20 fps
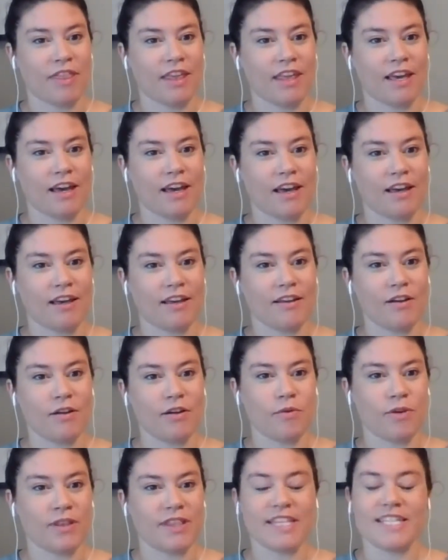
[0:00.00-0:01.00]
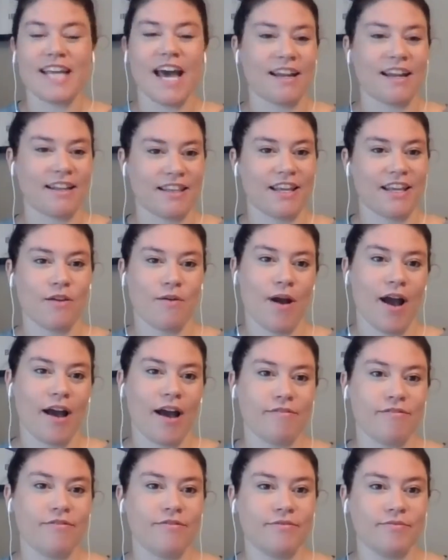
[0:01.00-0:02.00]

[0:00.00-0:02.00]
the data that you have.